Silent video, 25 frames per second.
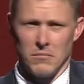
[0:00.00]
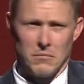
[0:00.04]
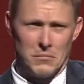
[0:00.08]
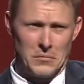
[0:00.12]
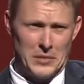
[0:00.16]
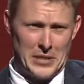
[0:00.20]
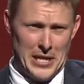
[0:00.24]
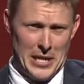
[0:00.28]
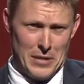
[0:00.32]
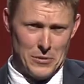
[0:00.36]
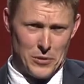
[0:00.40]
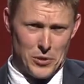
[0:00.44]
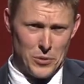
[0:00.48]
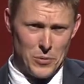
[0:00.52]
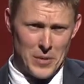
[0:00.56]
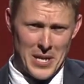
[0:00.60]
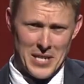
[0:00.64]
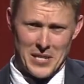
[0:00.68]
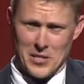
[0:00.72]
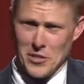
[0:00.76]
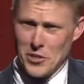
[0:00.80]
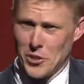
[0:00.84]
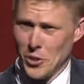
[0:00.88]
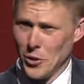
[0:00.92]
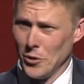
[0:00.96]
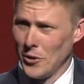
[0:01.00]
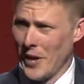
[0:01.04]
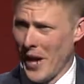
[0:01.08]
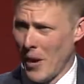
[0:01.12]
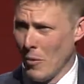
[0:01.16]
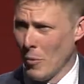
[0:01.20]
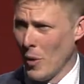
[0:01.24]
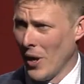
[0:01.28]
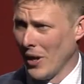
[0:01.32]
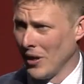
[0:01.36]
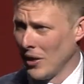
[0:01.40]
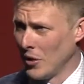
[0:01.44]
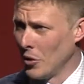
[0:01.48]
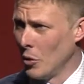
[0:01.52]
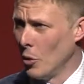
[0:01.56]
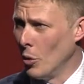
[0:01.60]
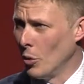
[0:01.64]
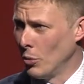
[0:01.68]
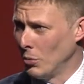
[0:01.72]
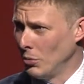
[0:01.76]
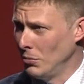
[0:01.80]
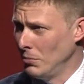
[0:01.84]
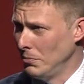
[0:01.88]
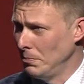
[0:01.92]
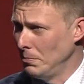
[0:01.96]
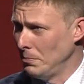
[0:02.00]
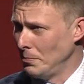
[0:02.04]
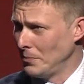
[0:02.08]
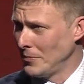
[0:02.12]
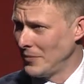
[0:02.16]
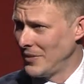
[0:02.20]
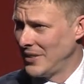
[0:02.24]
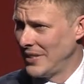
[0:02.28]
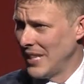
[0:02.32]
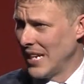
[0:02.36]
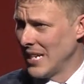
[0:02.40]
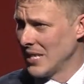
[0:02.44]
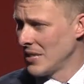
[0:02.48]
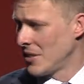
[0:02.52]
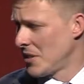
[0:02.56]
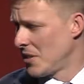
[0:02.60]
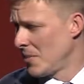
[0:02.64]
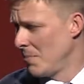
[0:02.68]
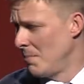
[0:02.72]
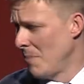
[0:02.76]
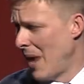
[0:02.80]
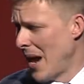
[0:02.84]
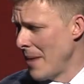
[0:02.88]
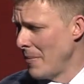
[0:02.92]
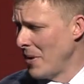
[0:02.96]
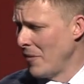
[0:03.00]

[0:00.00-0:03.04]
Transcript: Council doesn't do that well at all. Does maybe